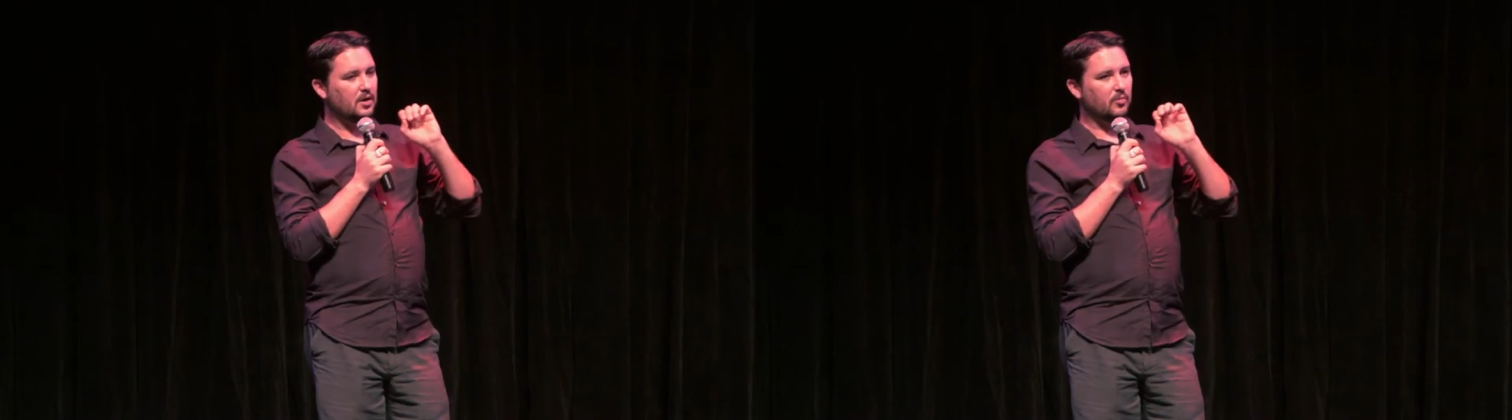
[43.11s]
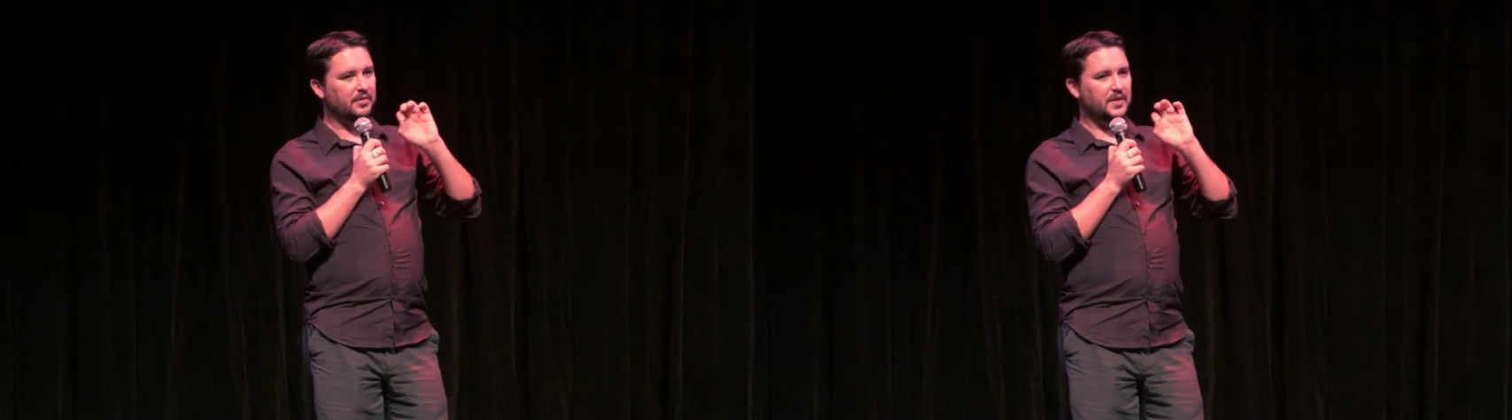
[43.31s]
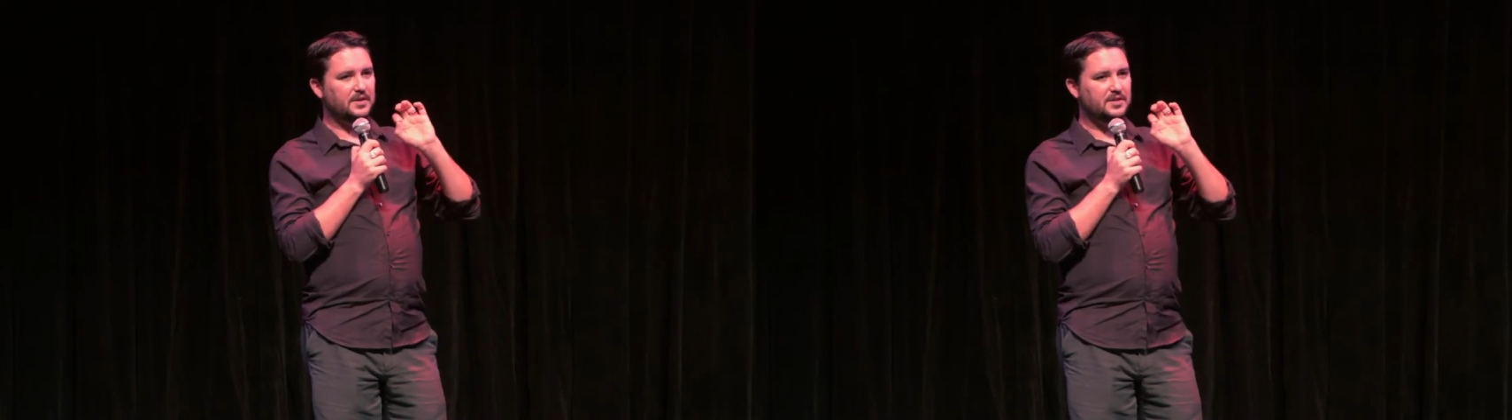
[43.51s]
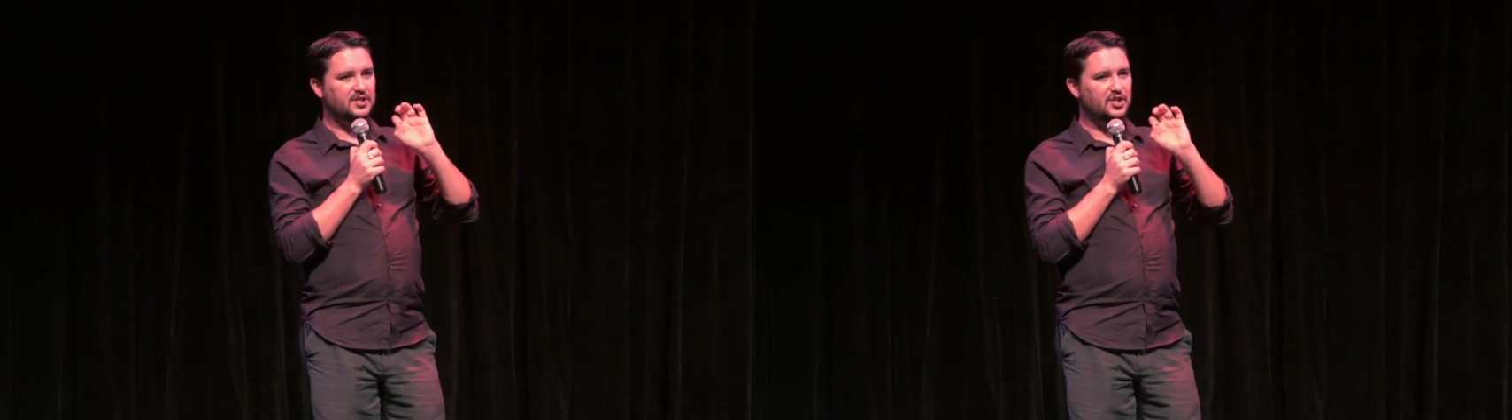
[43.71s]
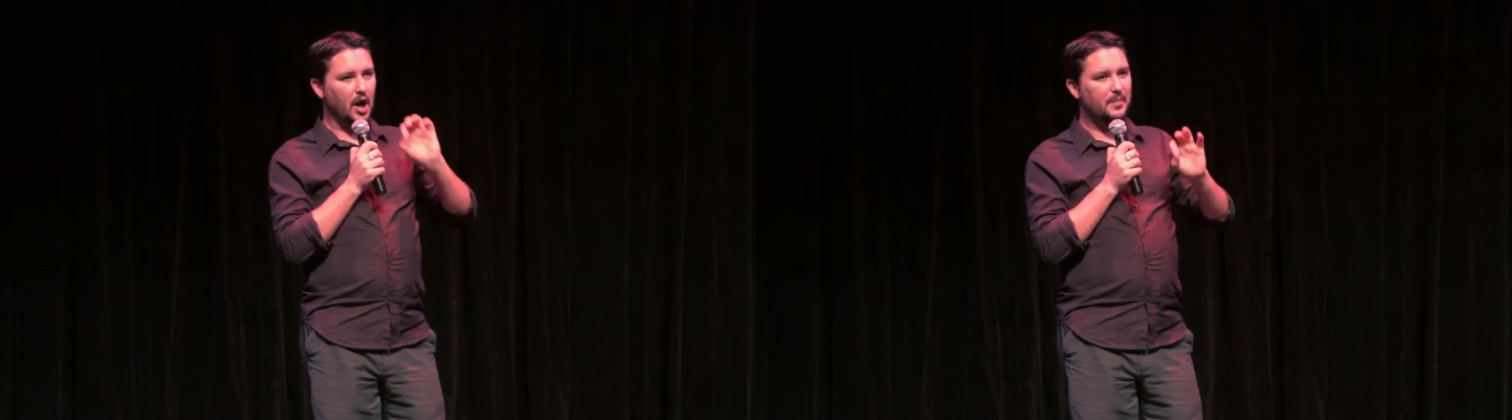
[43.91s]
with the
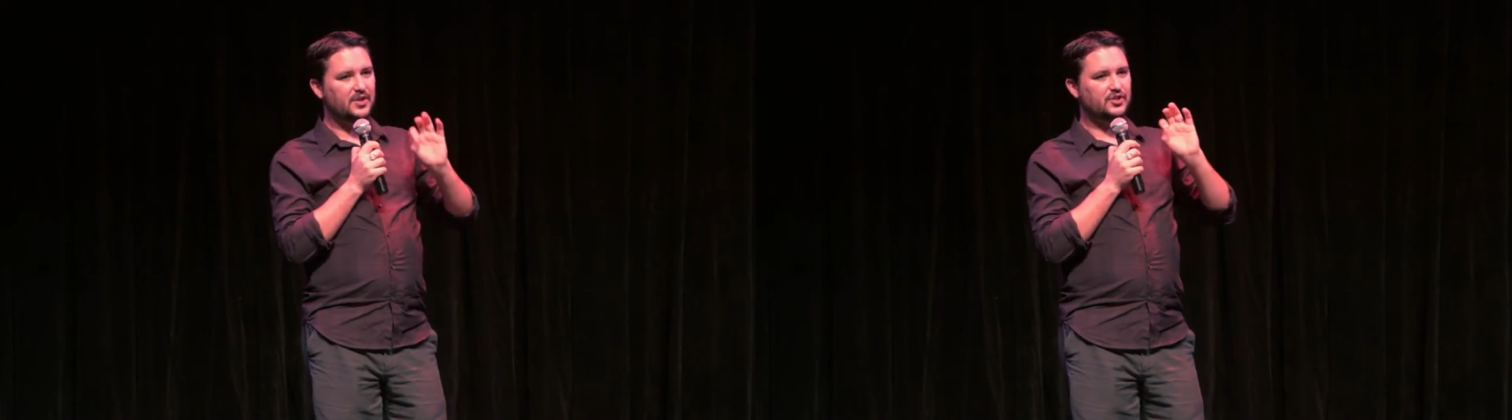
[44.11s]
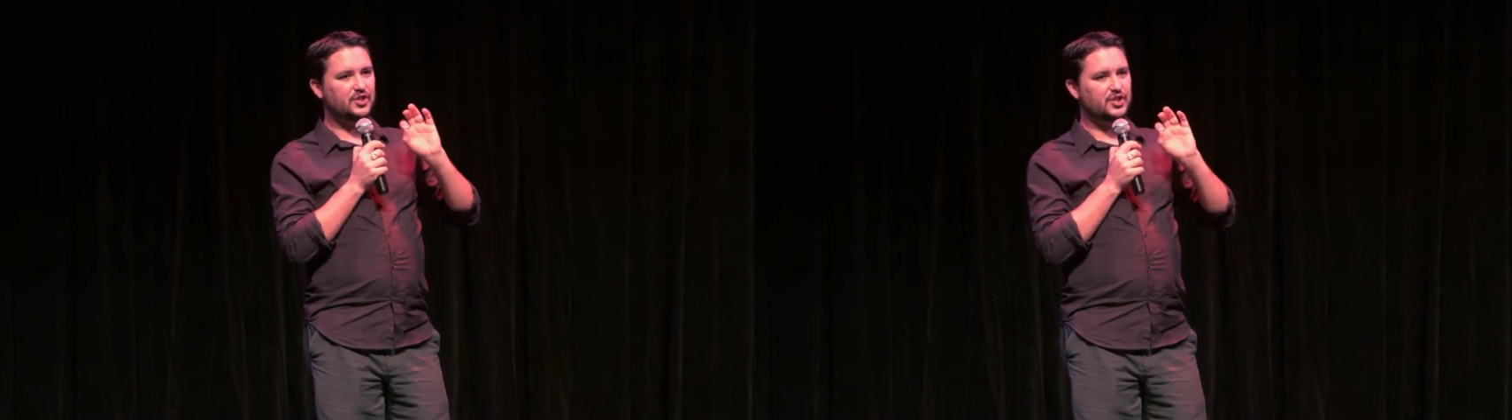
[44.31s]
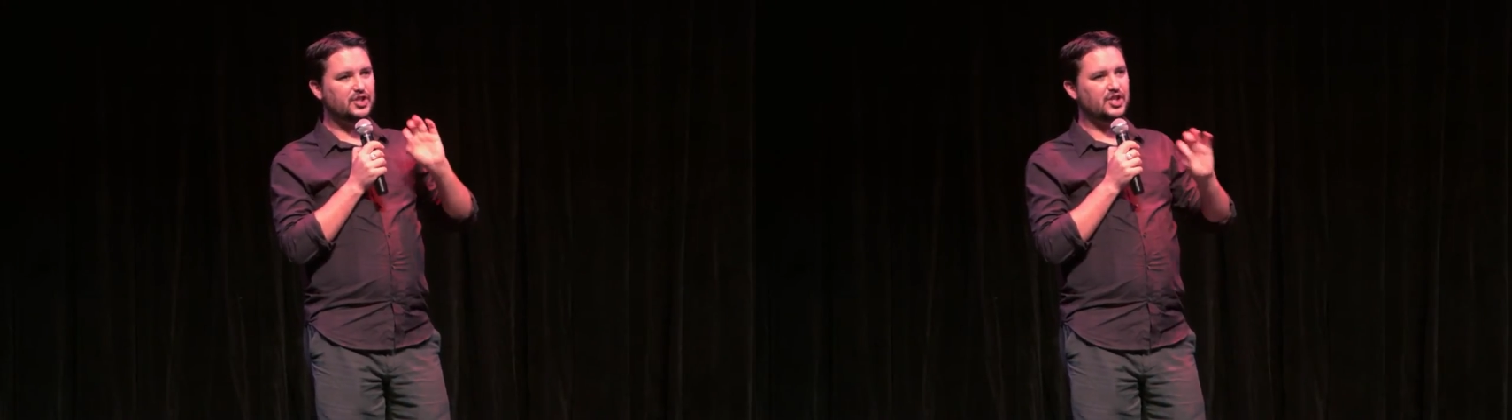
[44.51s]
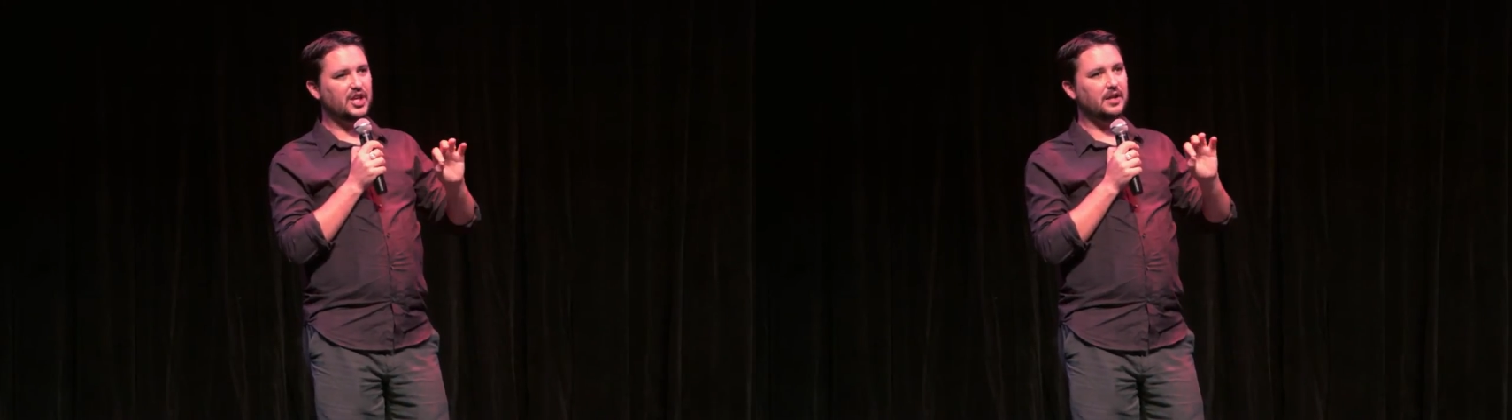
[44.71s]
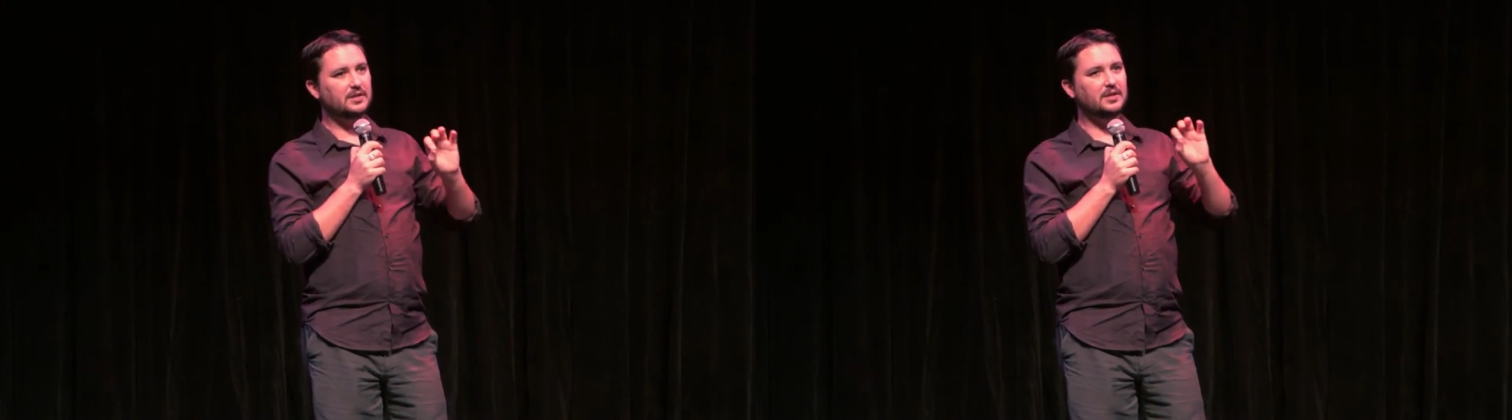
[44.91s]
dumbest
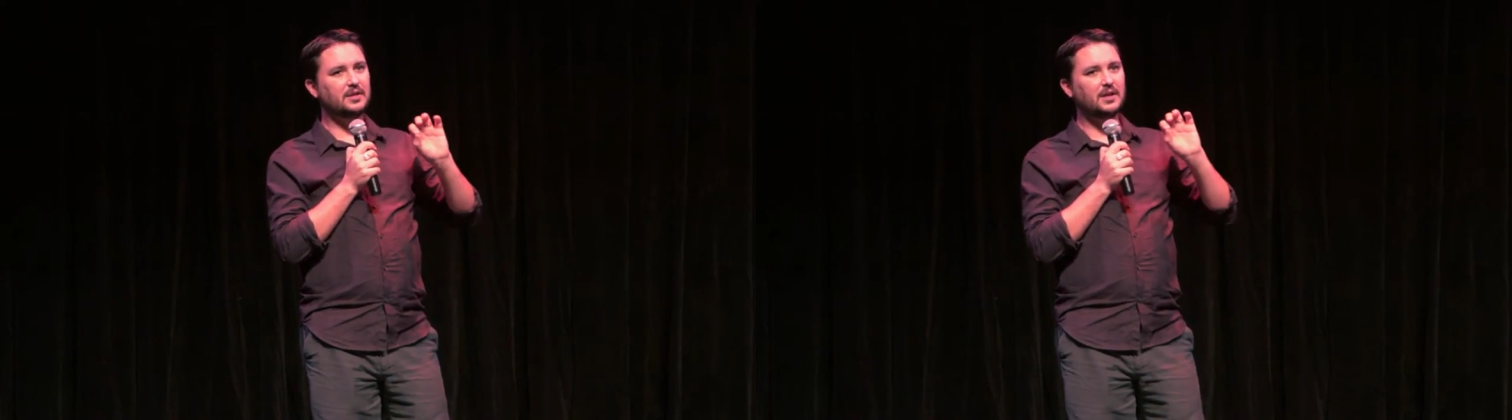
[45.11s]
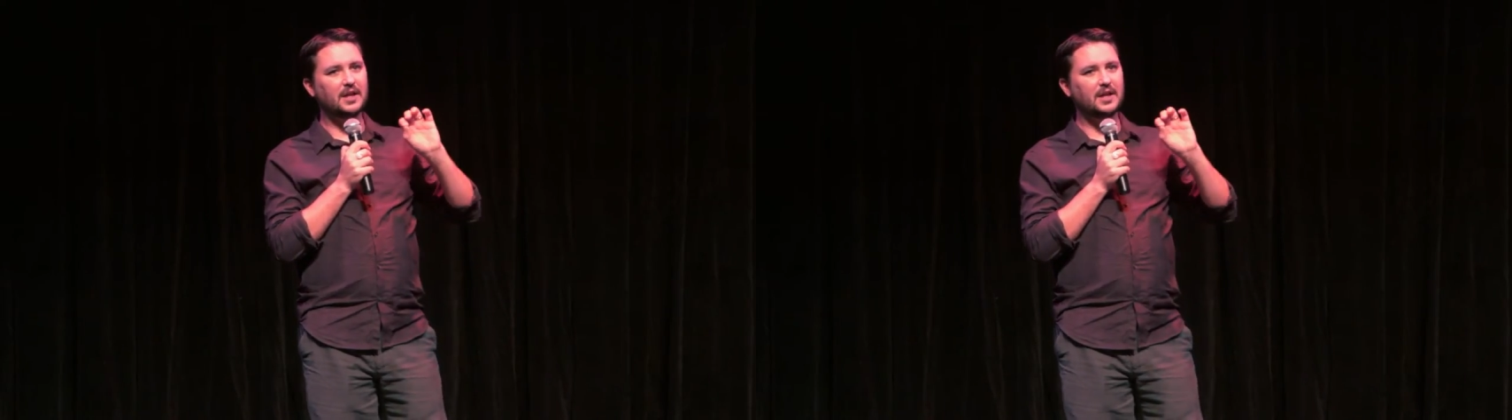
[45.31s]
shit